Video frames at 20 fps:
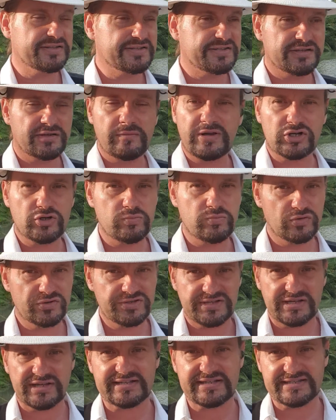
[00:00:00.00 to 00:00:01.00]
so much more
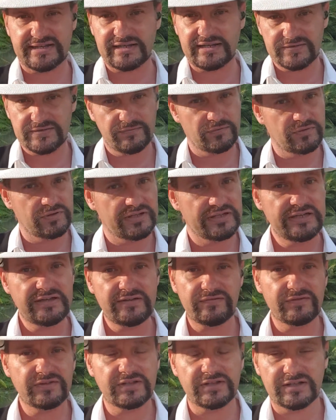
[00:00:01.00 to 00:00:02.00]
successful,
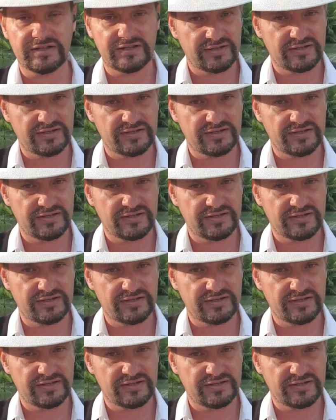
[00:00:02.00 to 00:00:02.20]
even